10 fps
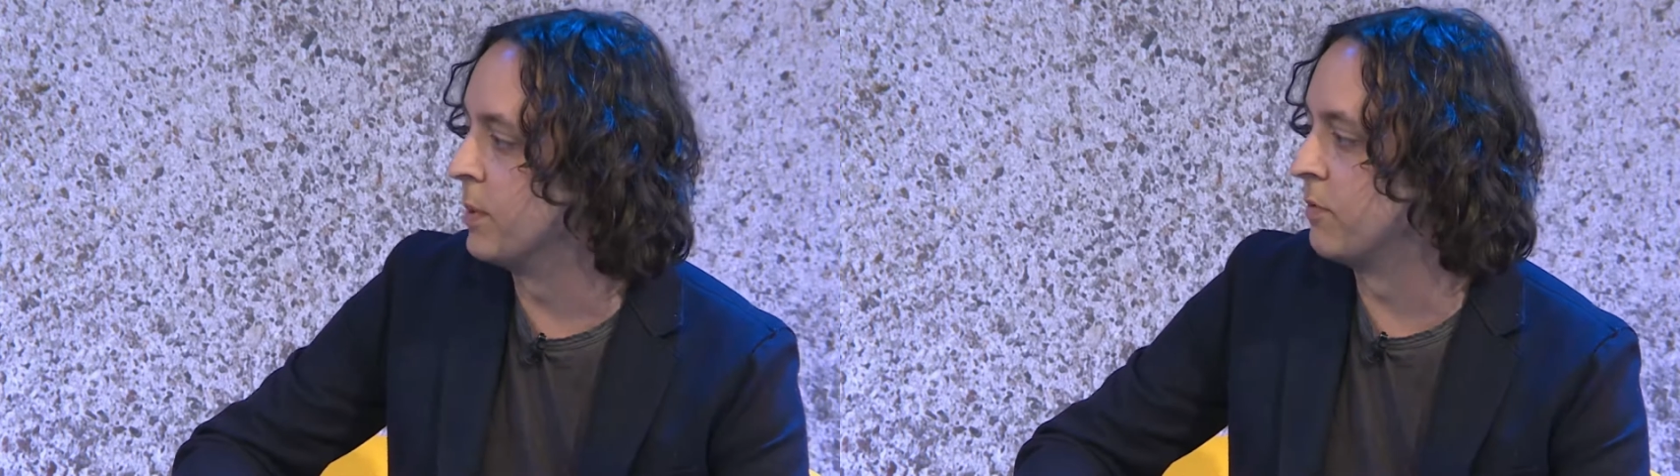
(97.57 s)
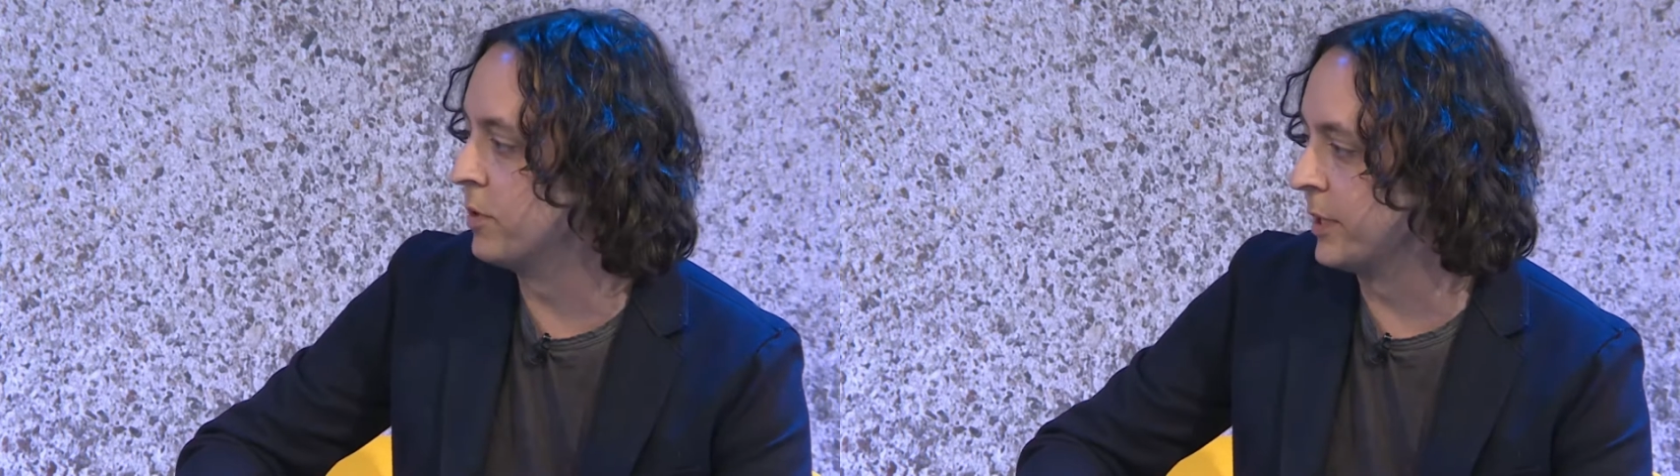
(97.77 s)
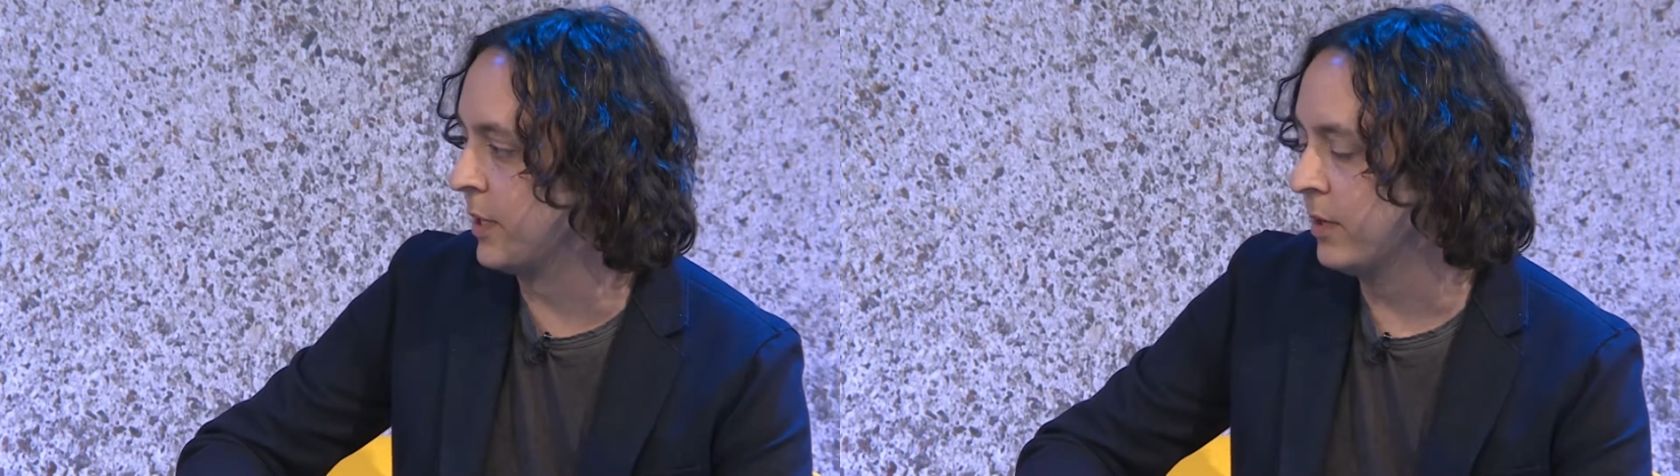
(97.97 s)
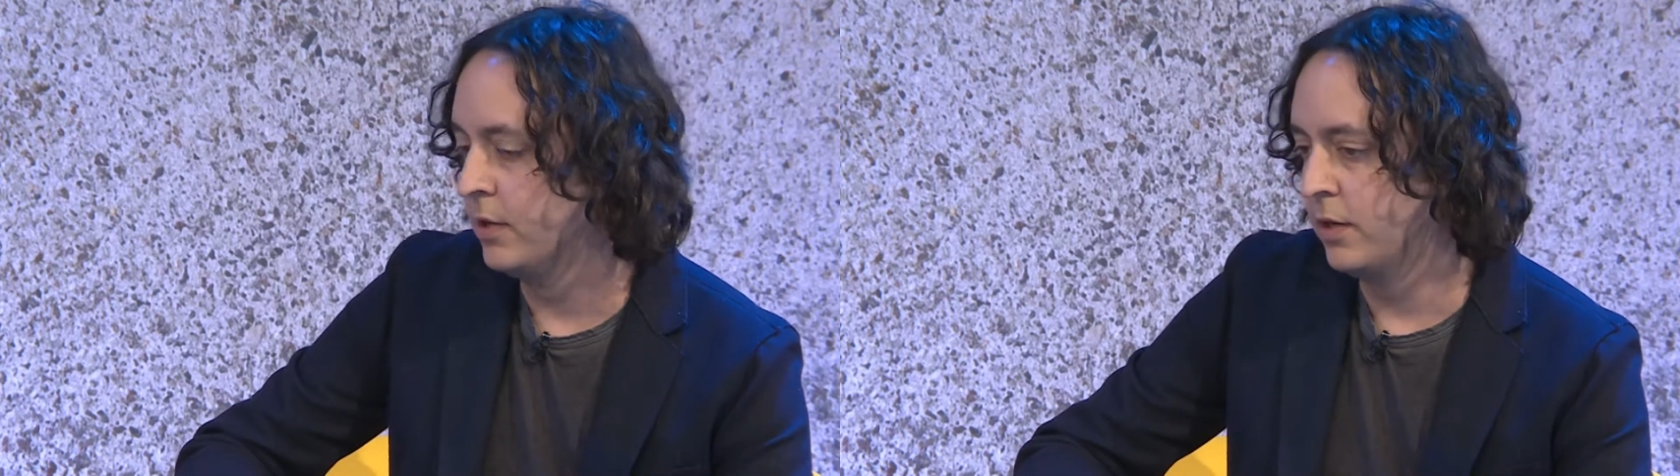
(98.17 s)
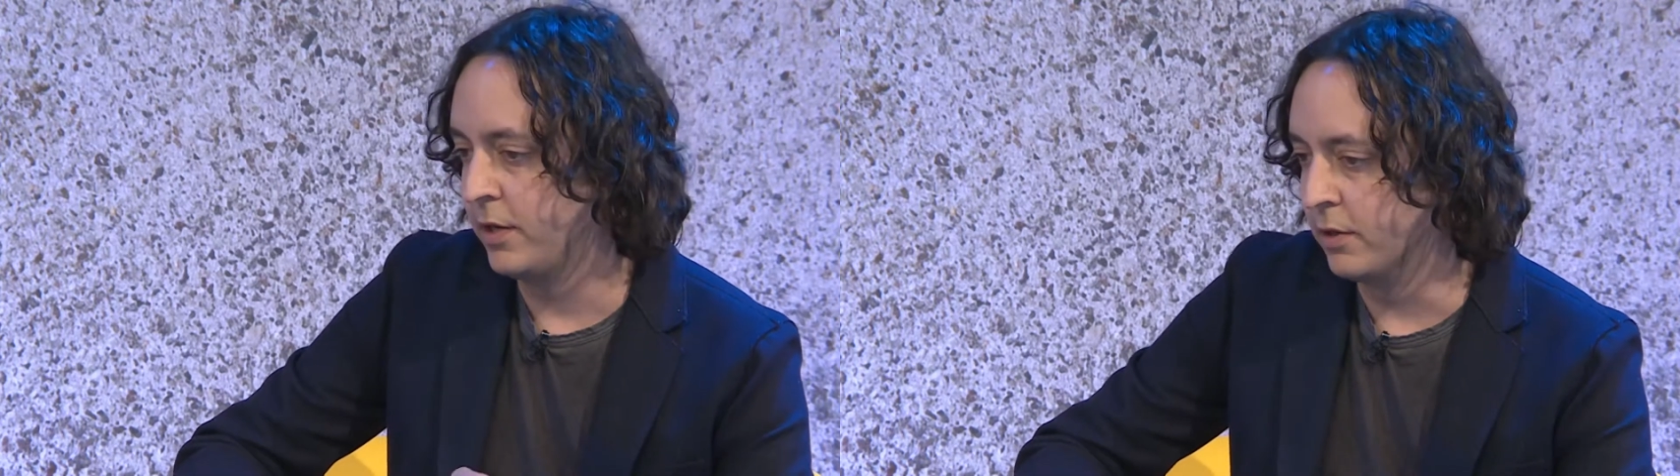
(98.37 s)
We really you
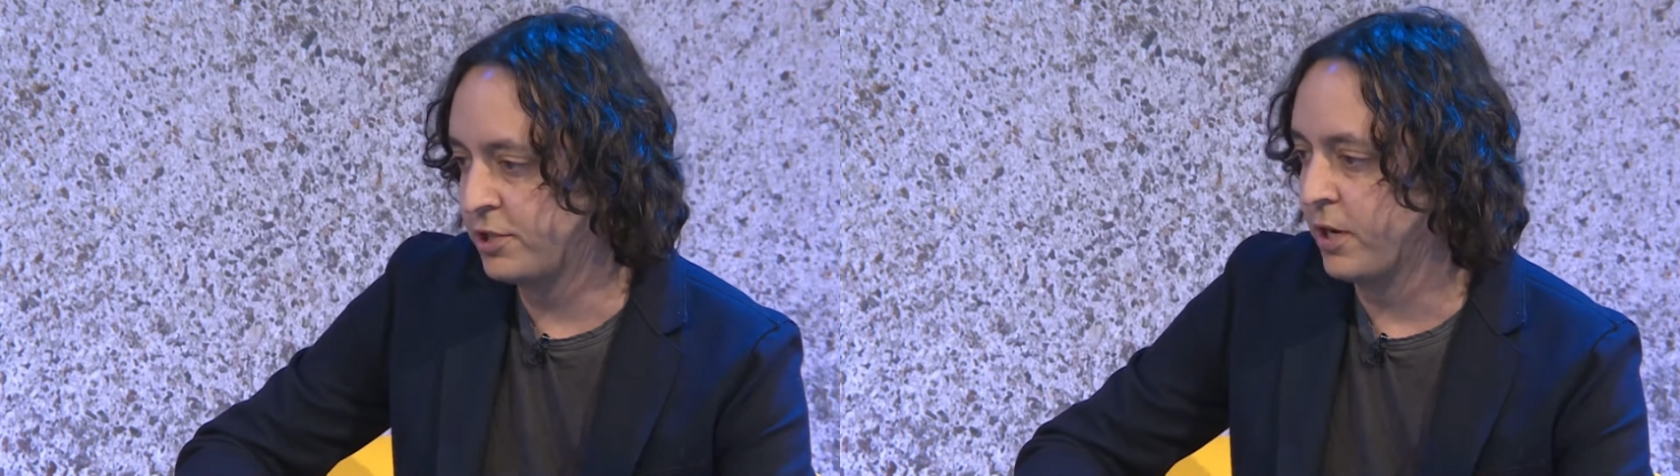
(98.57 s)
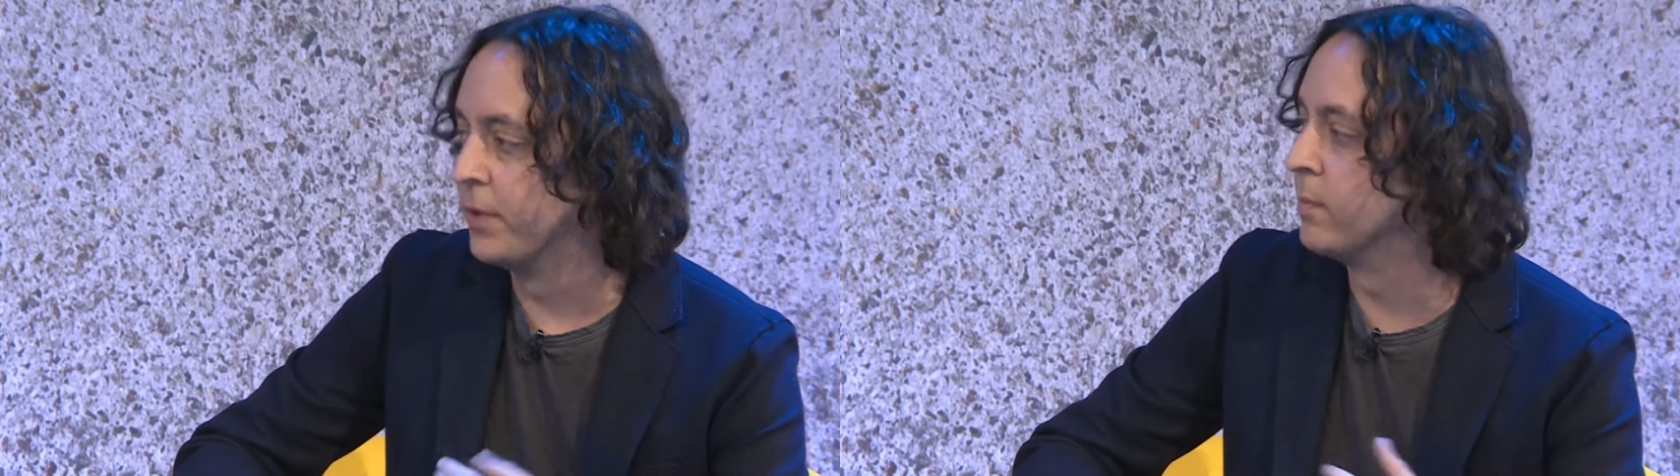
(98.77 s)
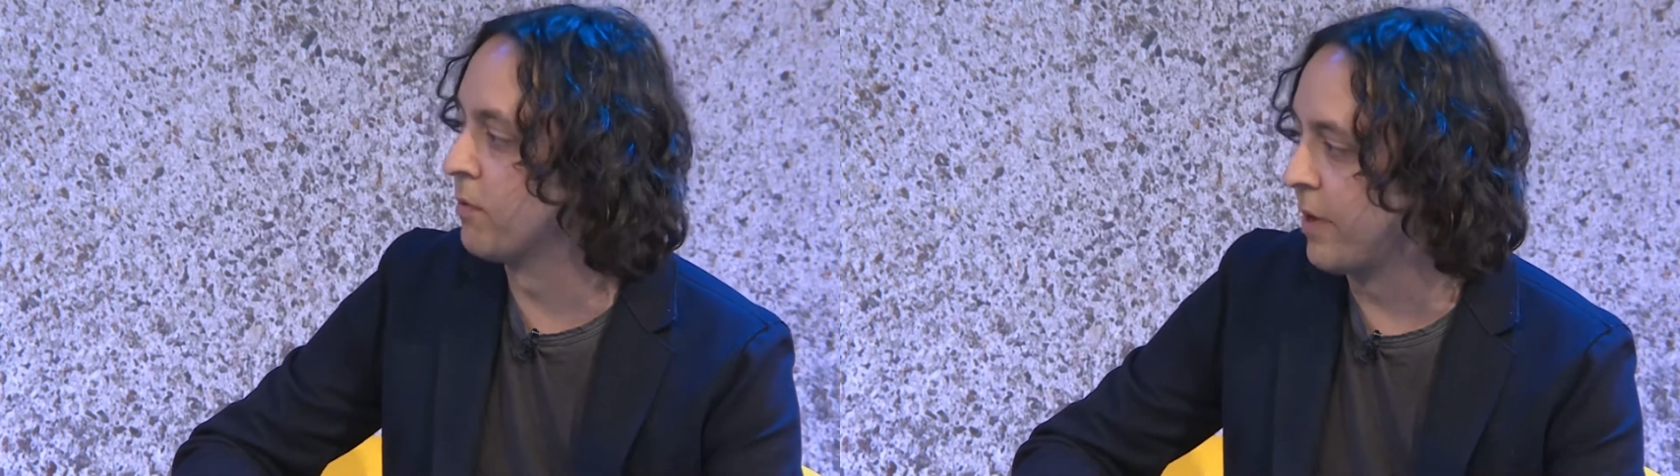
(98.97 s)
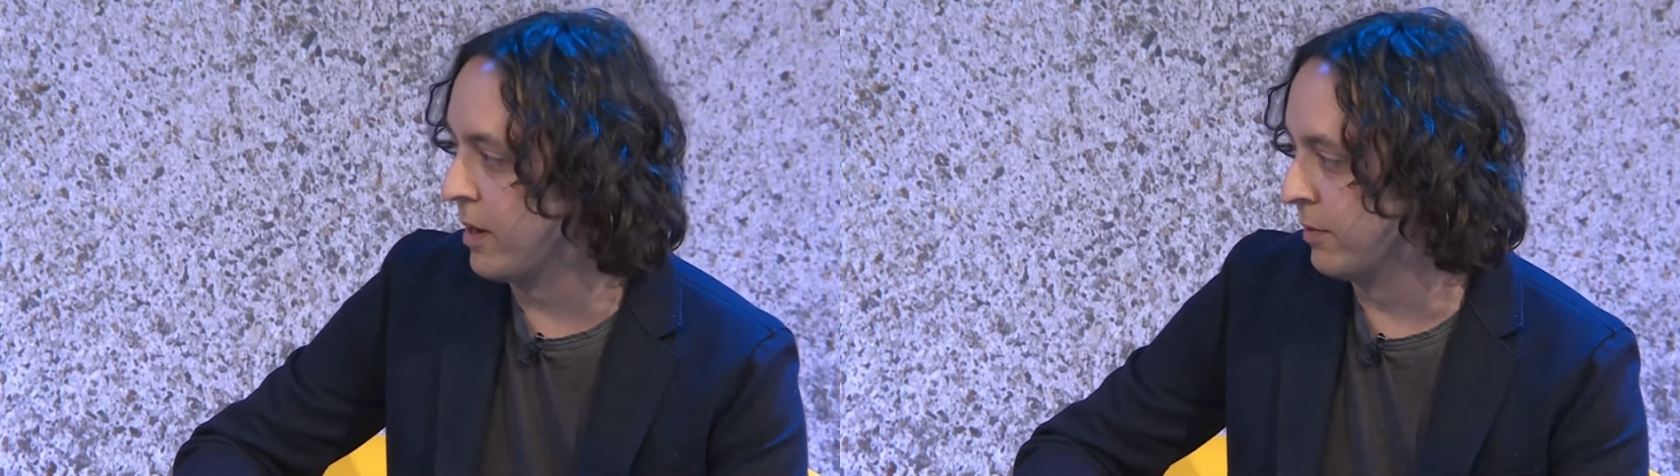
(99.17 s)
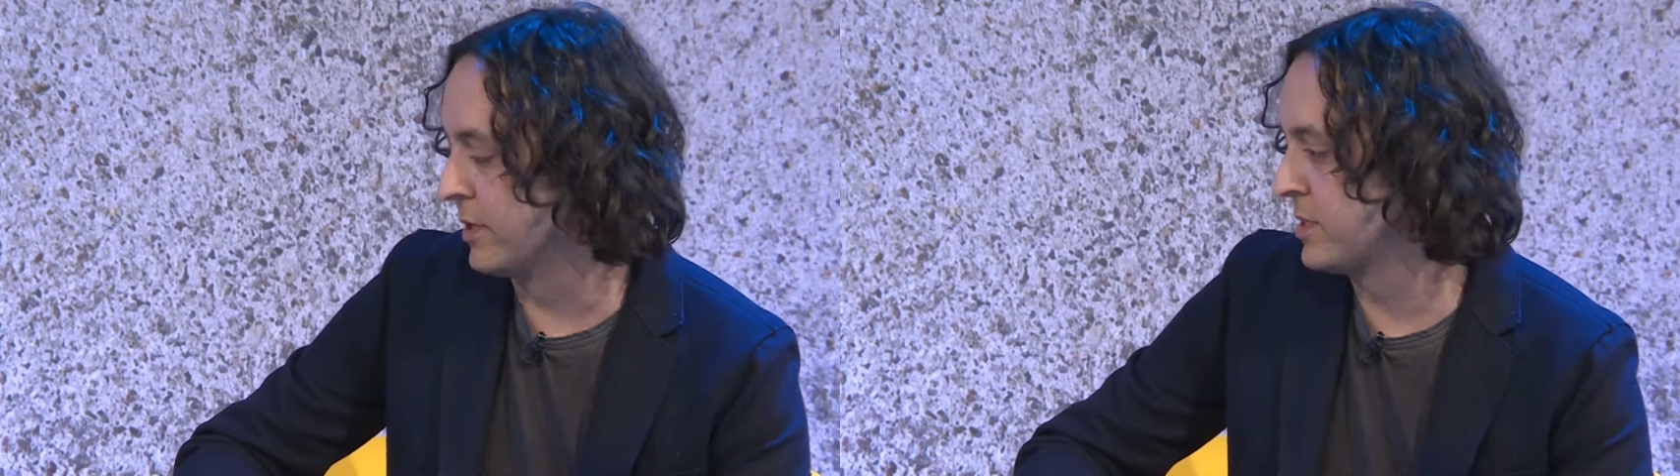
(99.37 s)
know, showed them
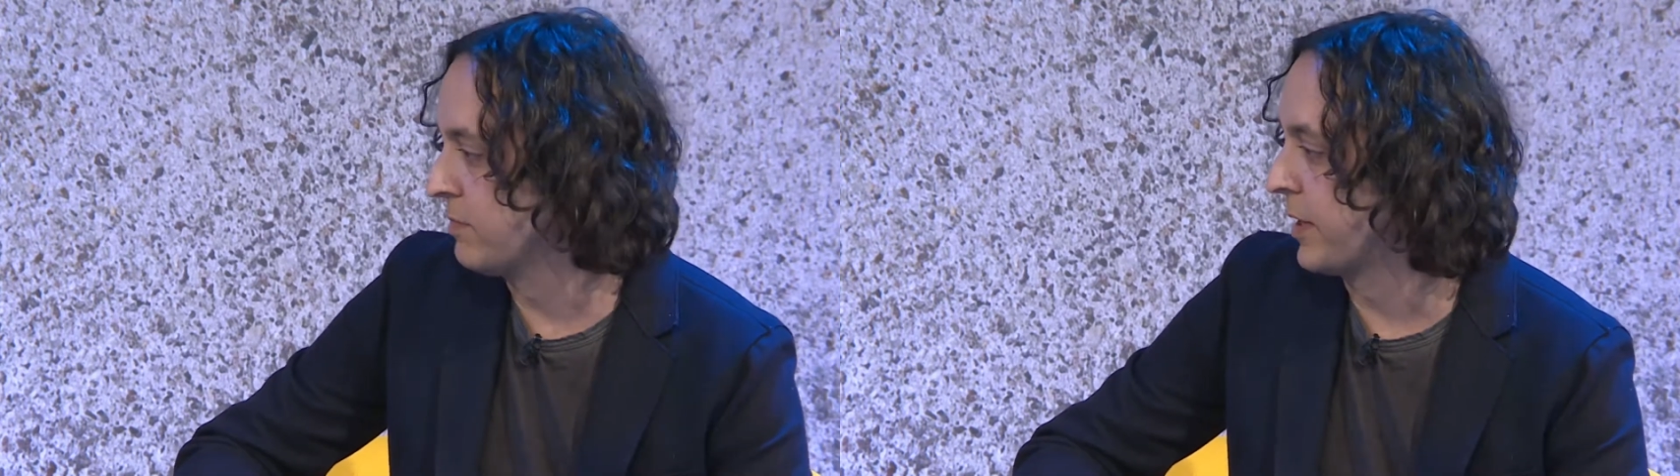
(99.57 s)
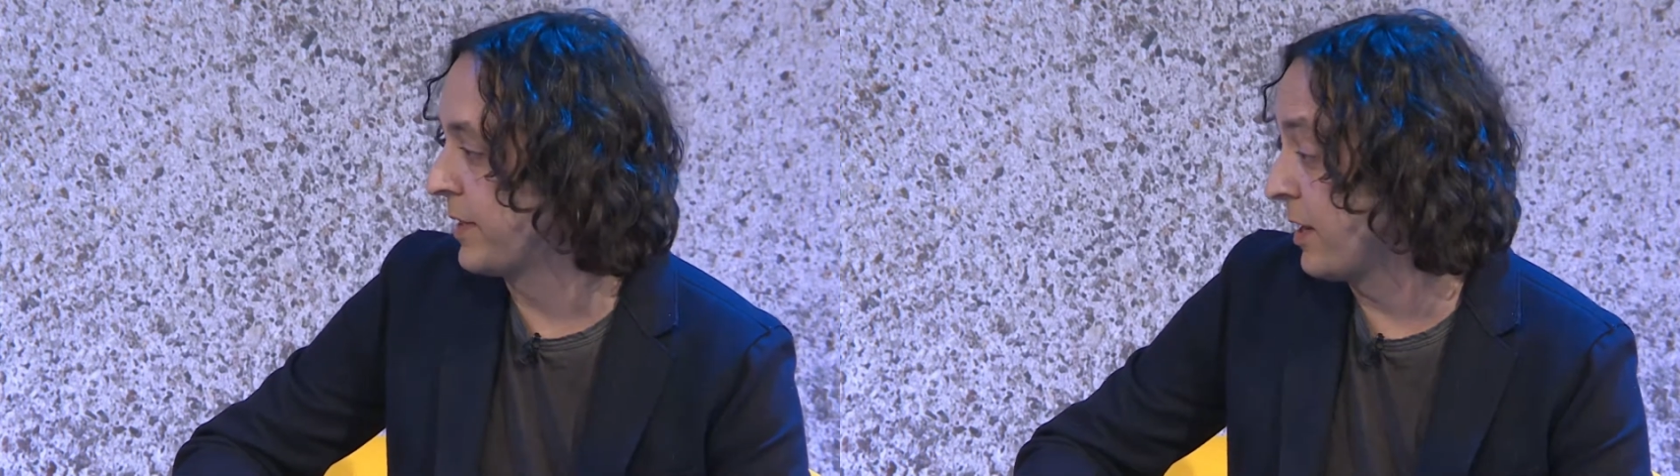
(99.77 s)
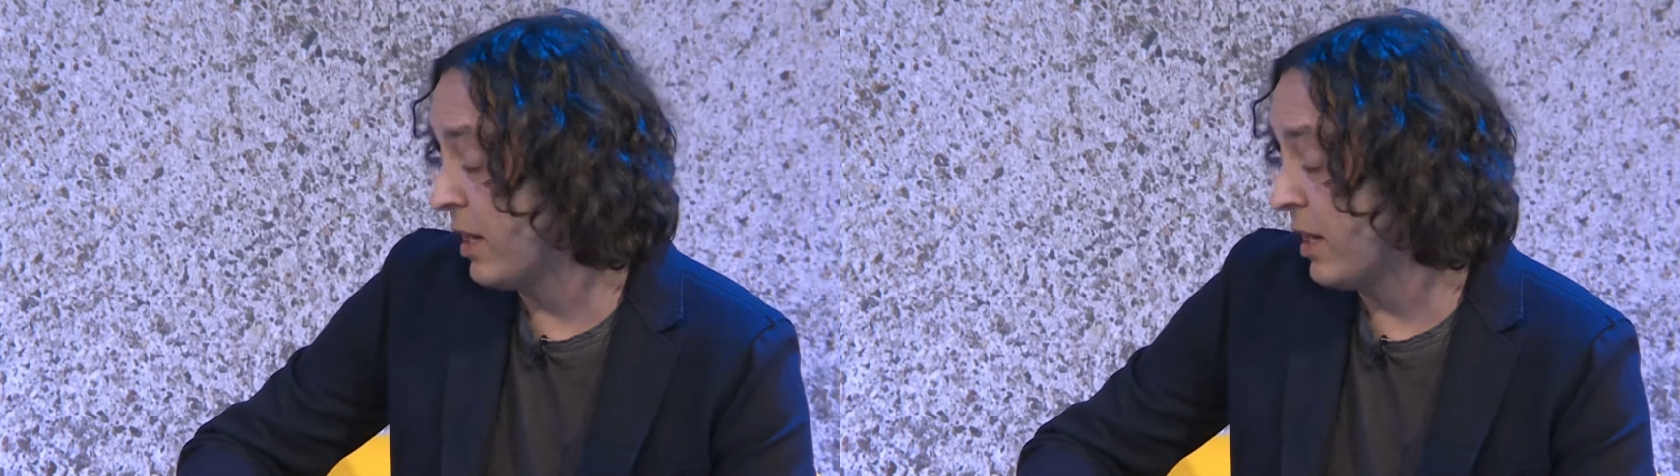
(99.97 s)
around and stuff like that.